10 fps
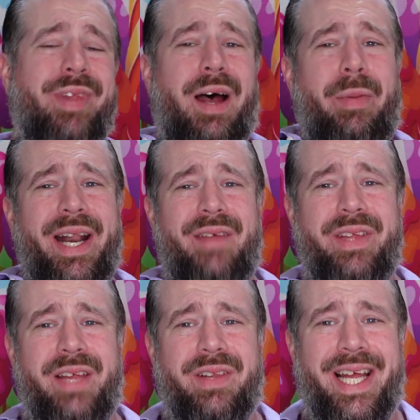I might have to
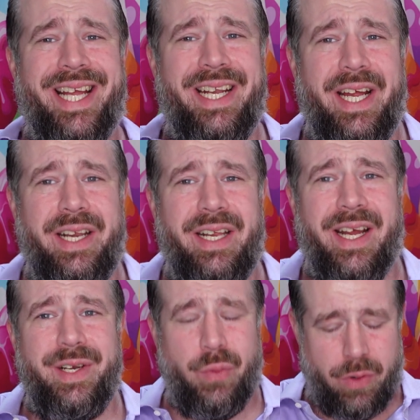give it like a 90,
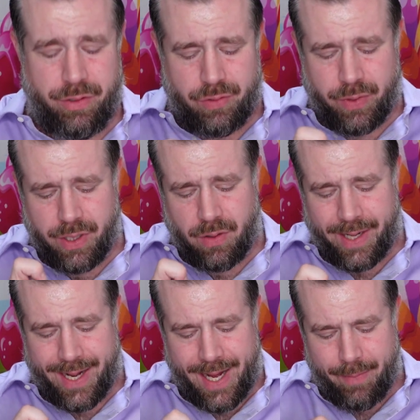91. So we're going to go
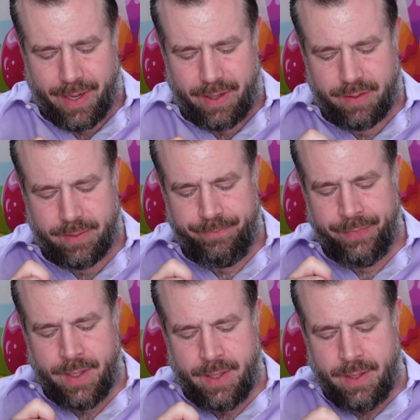like an A minus.
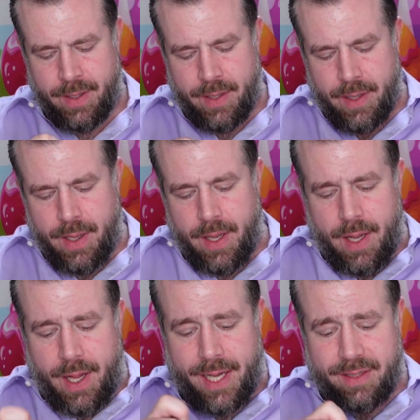
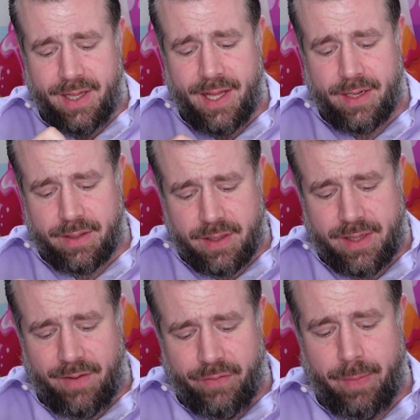I say that because it's
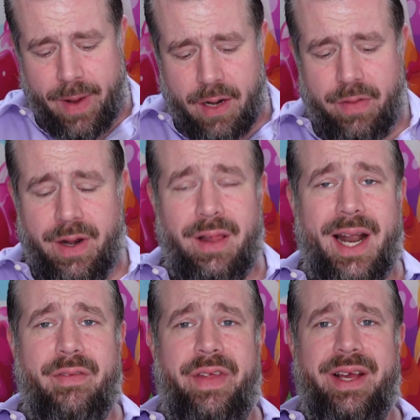definitely better than a
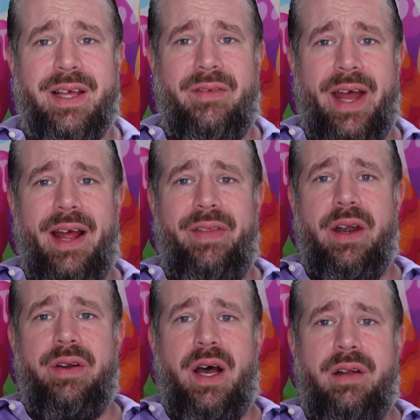lot of things I've had that
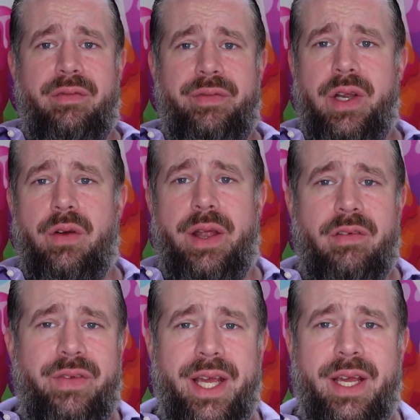are that are
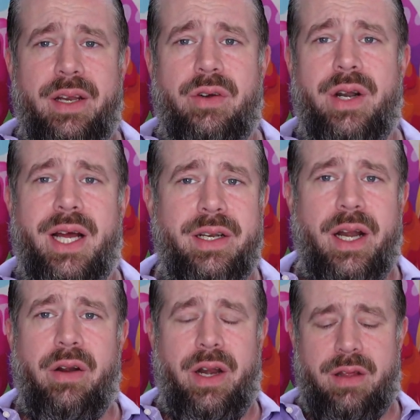vegan or
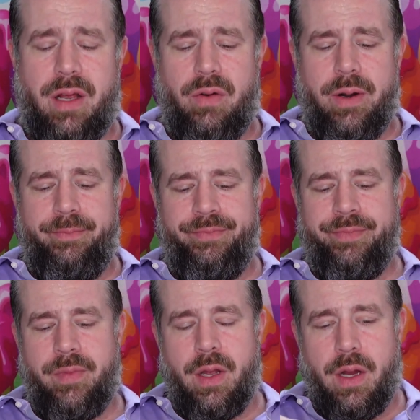non-dairy, etc.
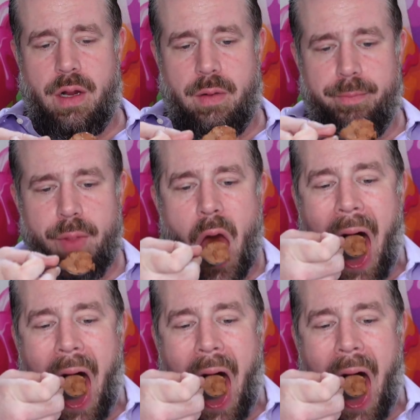I'm